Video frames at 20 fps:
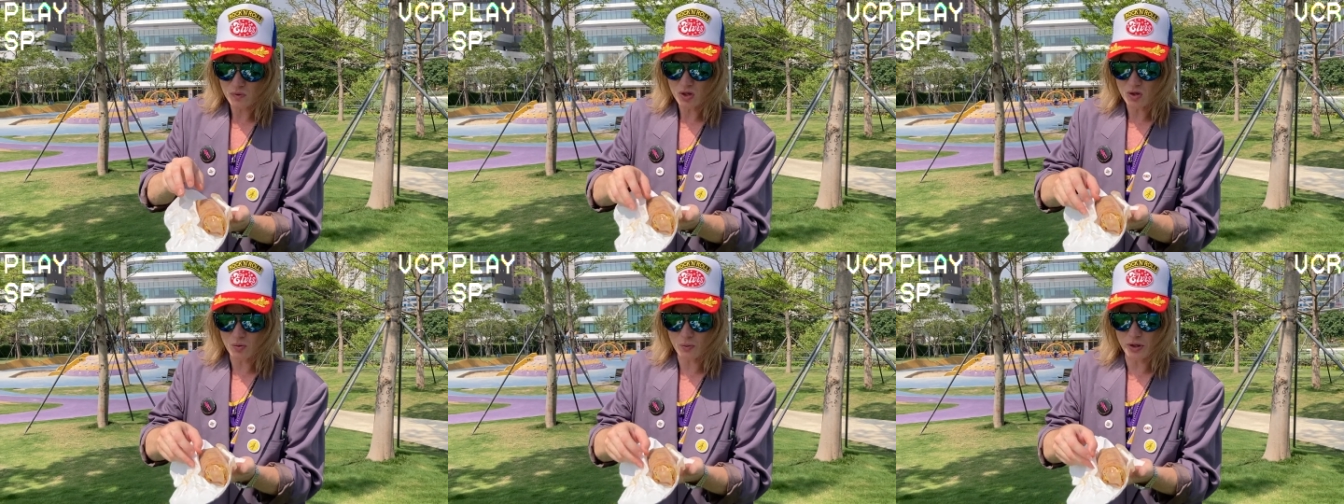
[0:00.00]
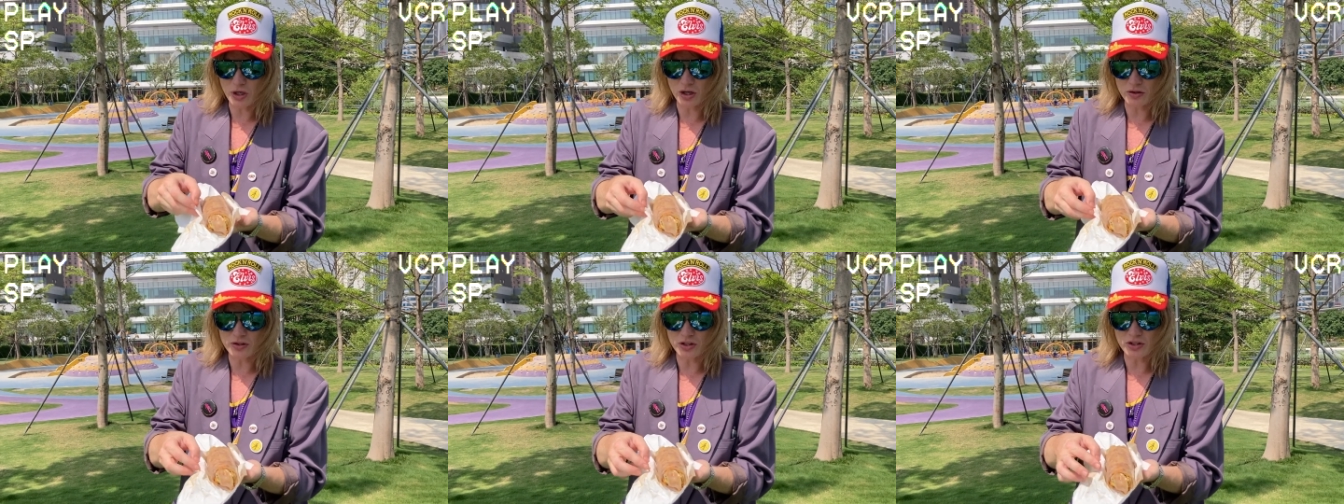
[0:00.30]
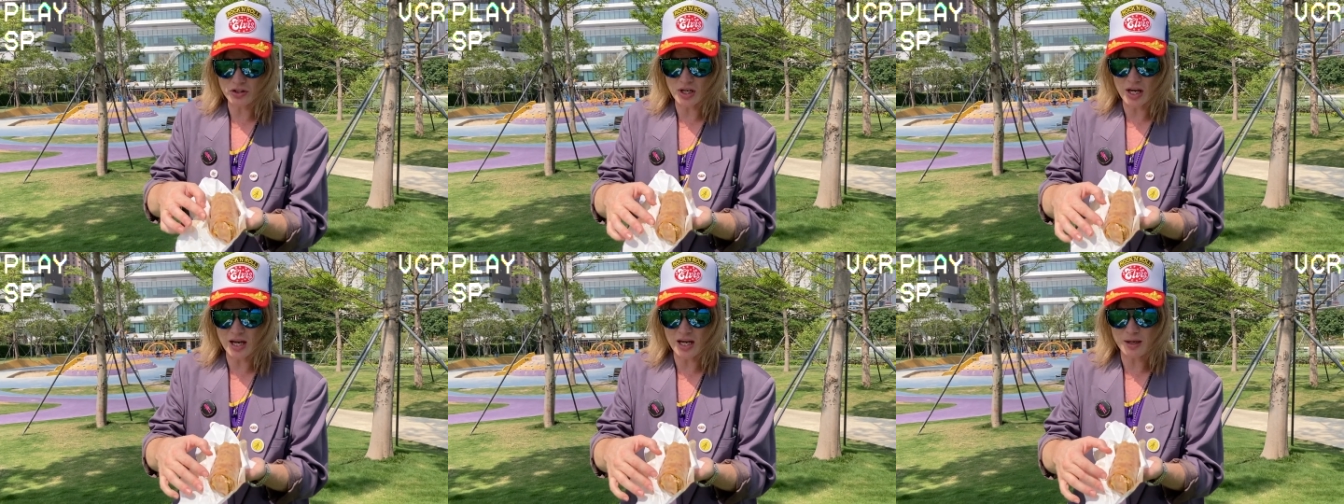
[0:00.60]
we got the
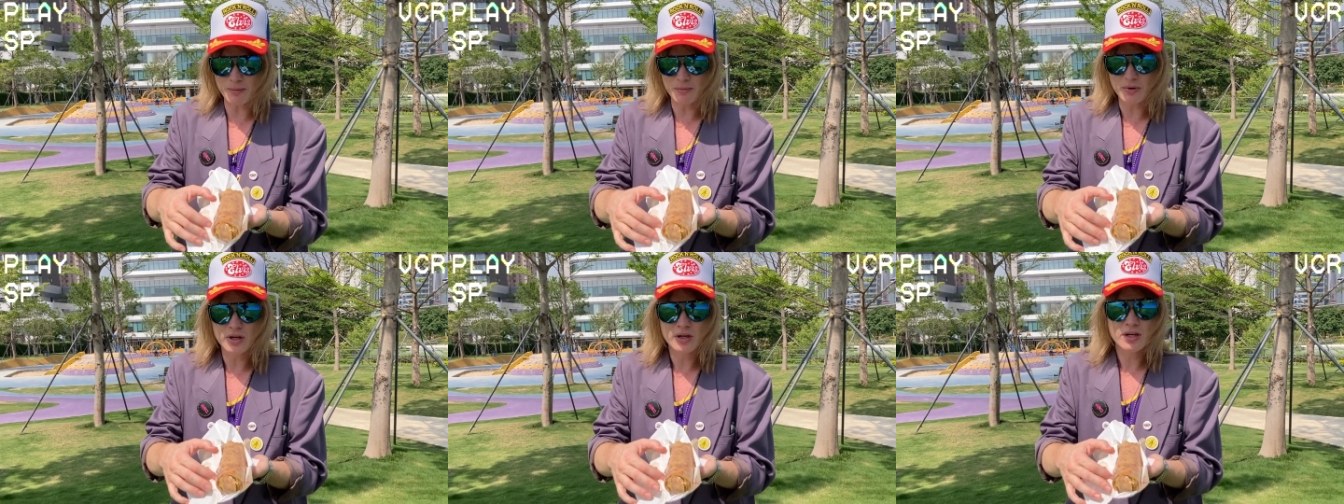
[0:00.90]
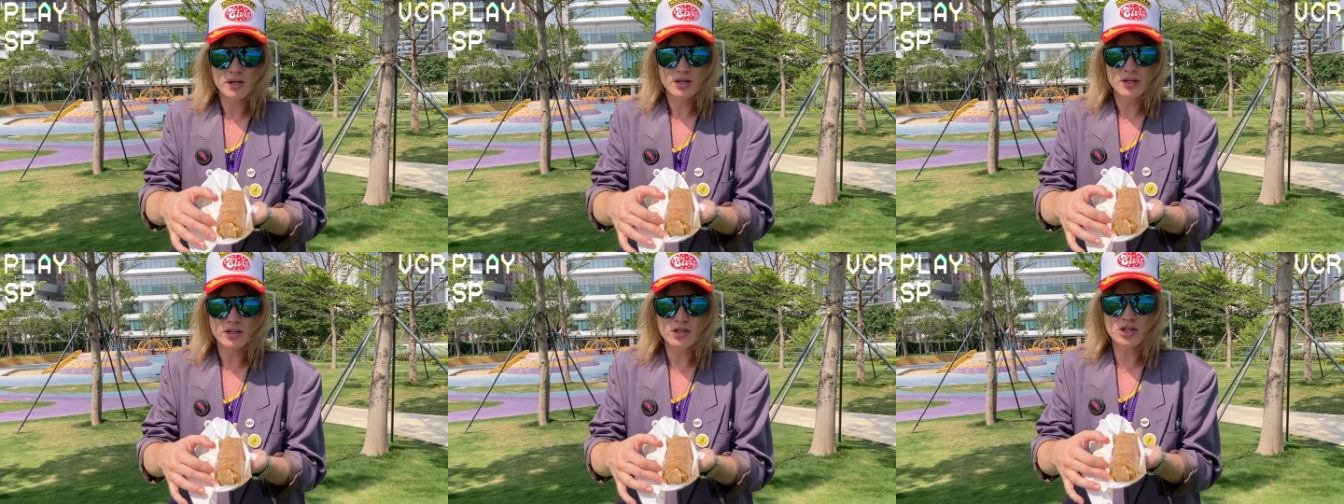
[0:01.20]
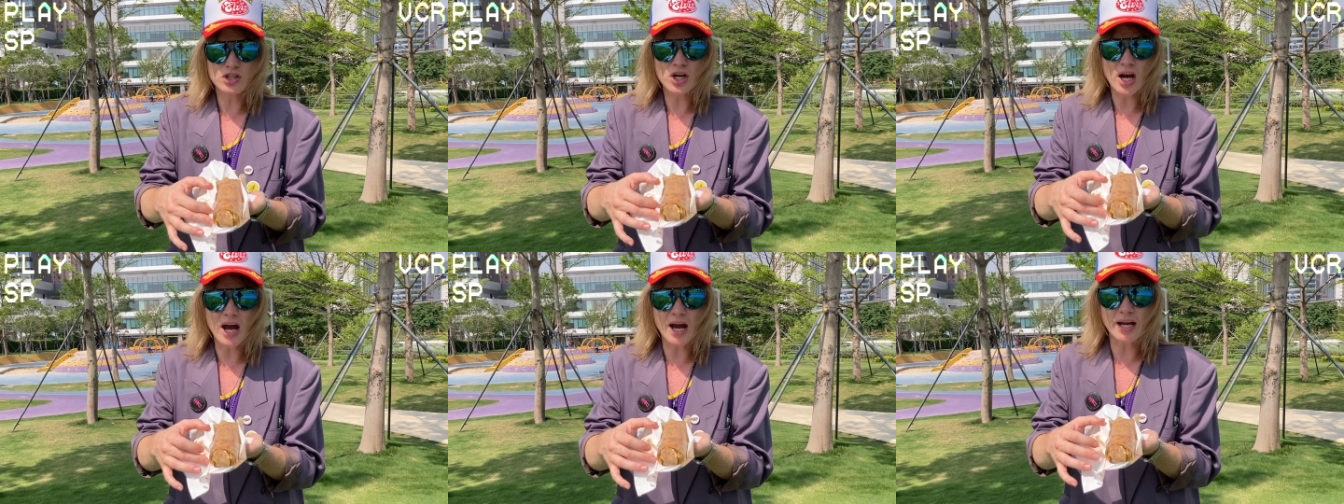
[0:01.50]
same
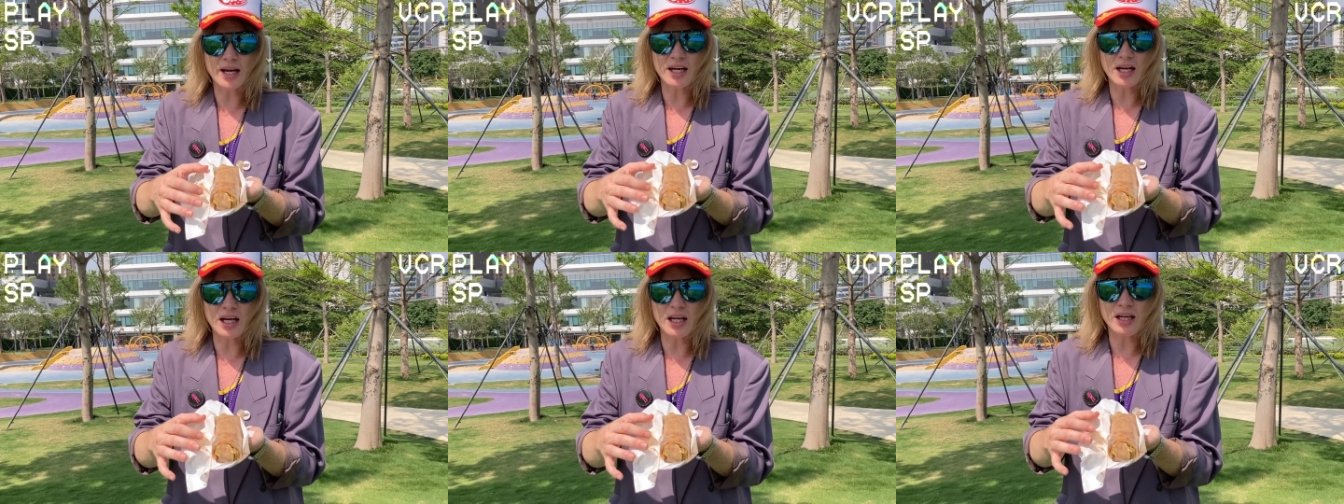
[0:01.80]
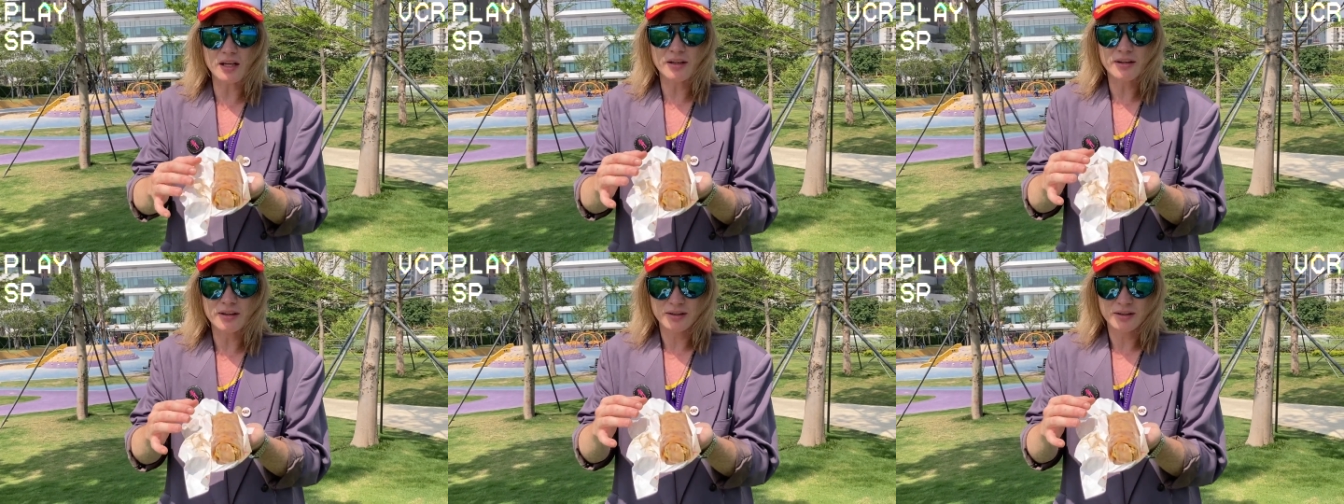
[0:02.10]
shiny